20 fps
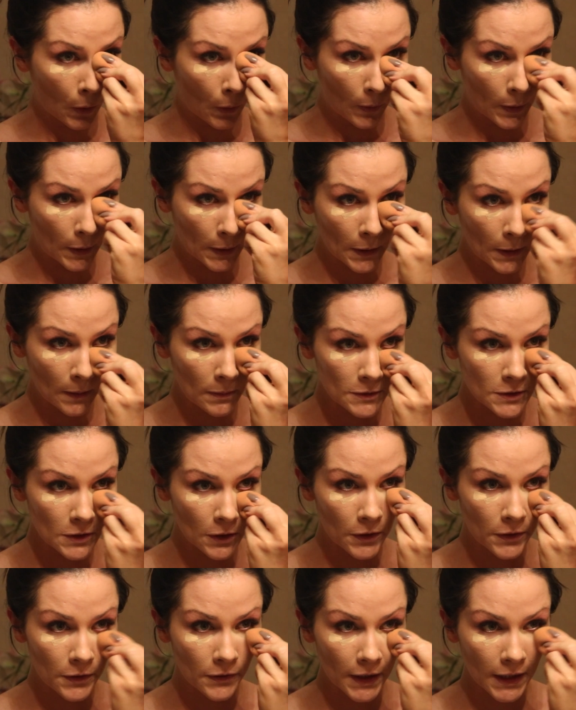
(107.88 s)
when it comes to
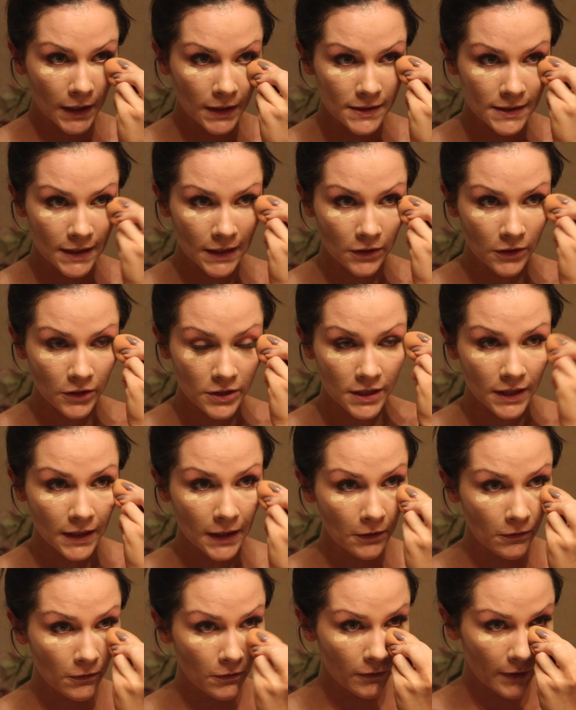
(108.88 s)
under eye concealer, because you can
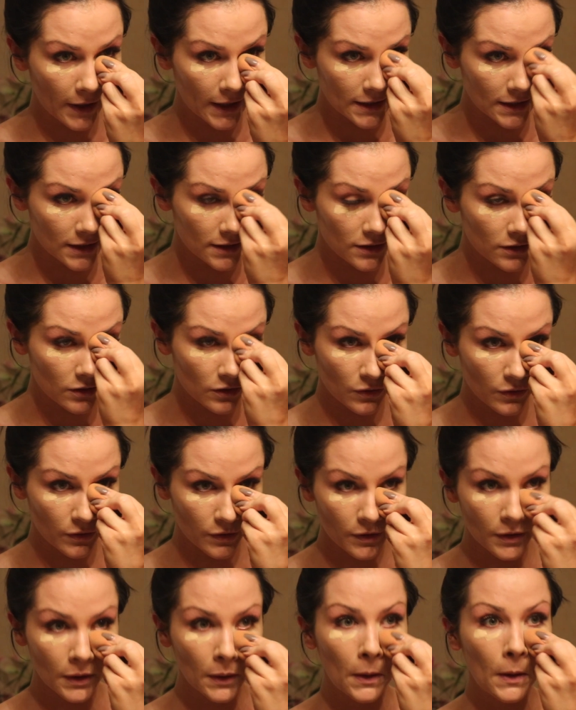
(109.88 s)
get right into the
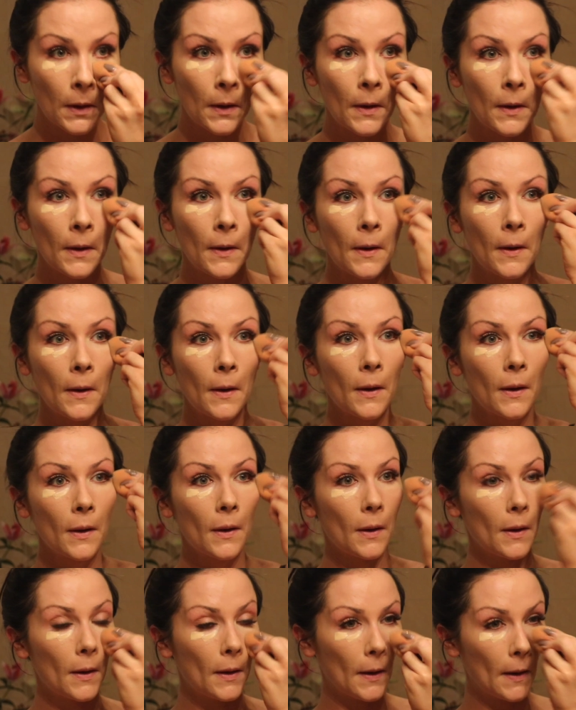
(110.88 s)
corner
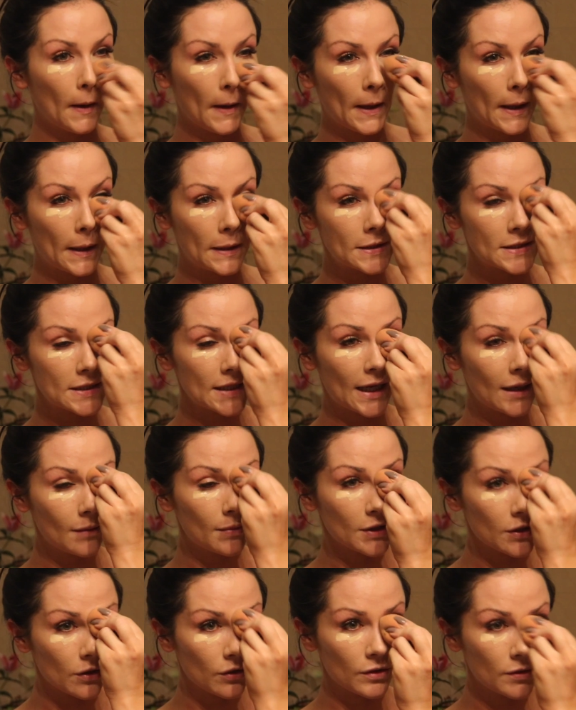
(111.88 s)
and dab
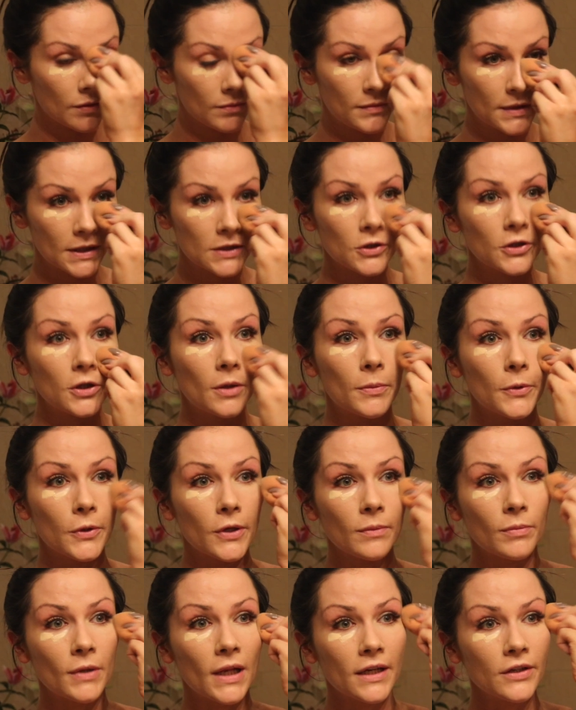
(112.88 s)
it on. Make sure your
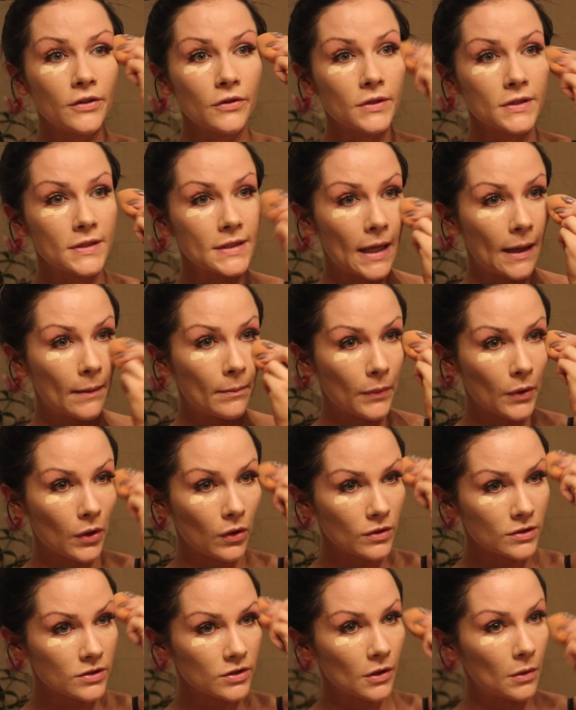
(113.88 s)
beauty blender is damp
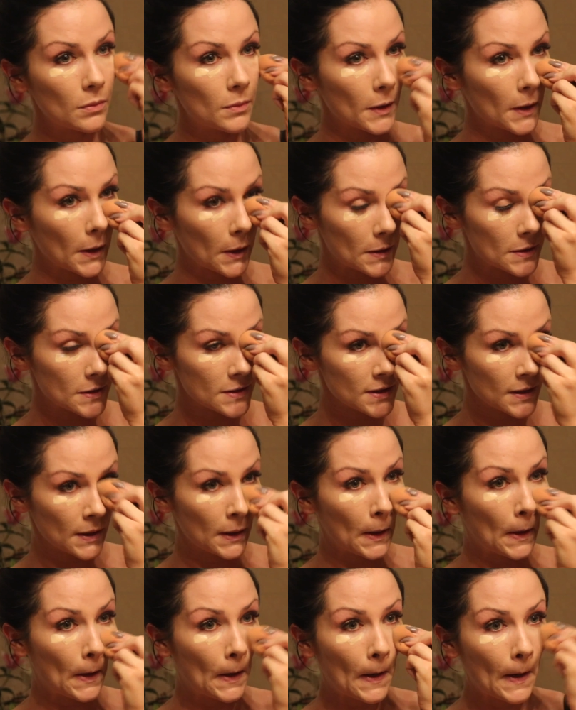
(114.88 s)
also, because
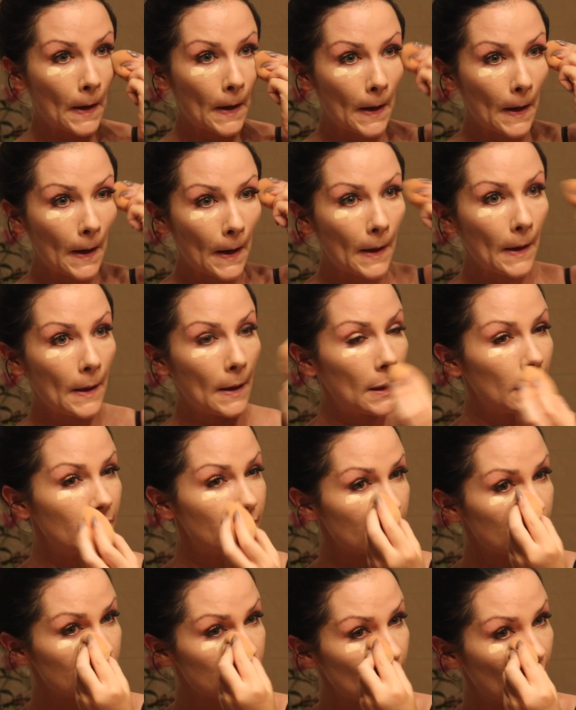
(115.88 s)
if
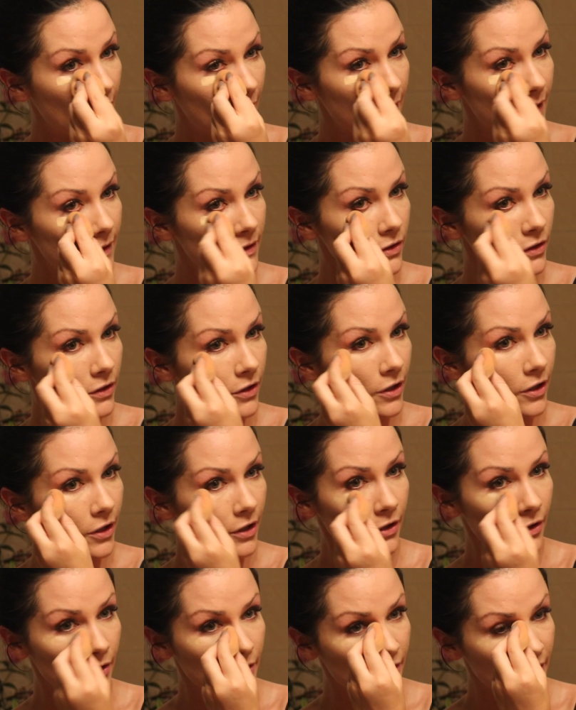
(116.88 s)
it's dry, it's going to
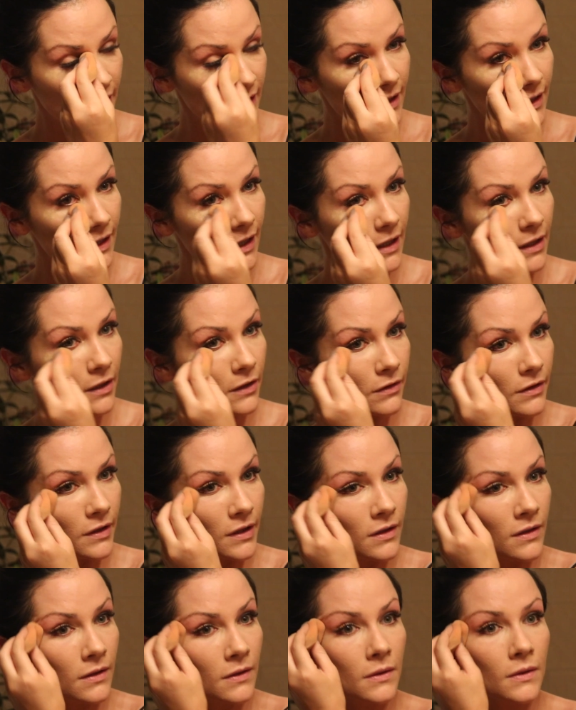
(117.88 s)
hurt underneath the eye
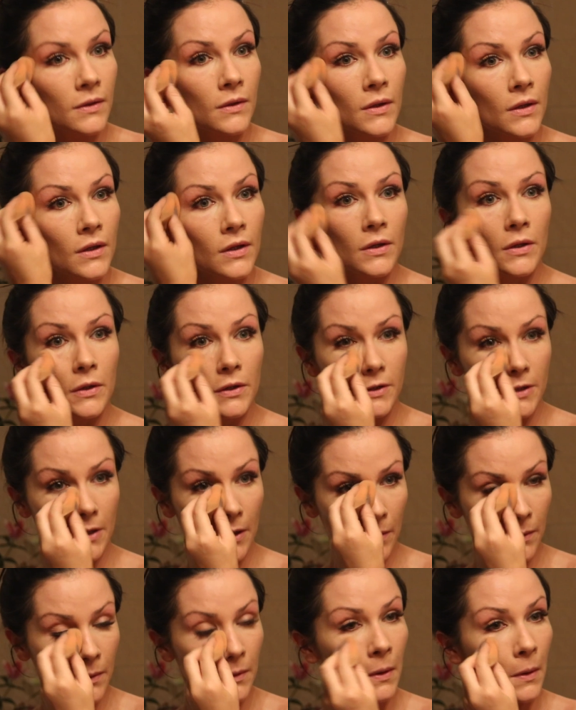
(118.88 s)
area.
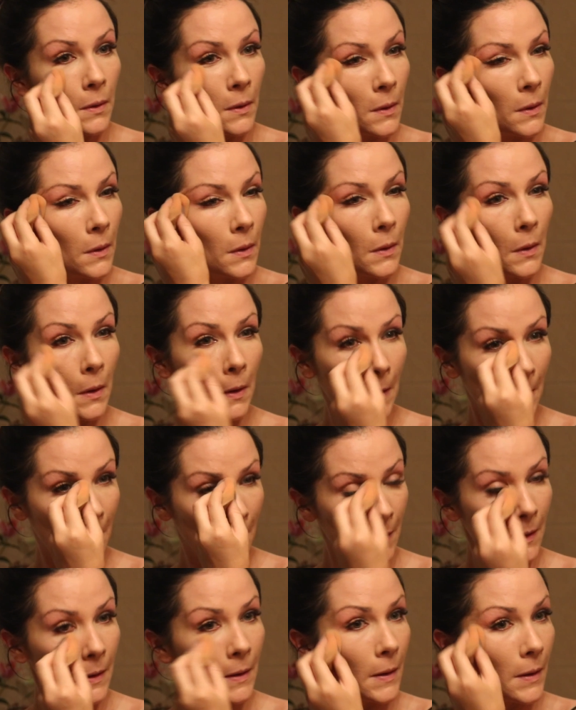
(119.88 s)
So
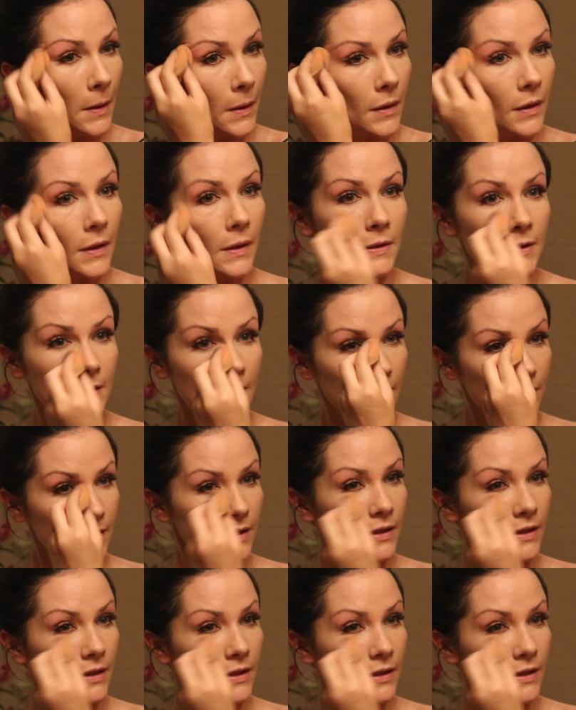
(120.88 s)
that's that